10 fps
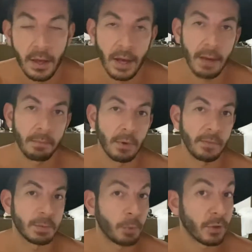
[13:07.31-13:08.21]
um, of
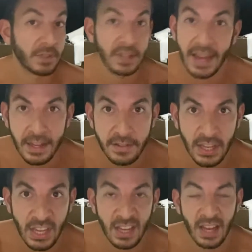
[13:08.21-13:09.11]

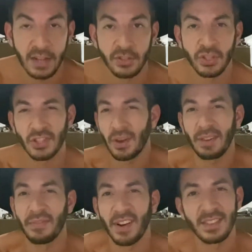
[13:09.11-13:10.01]
spontaneity, and just doing
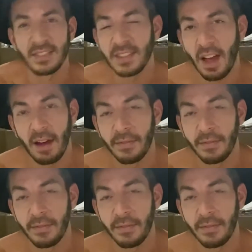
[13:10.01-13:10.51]
fun stuff,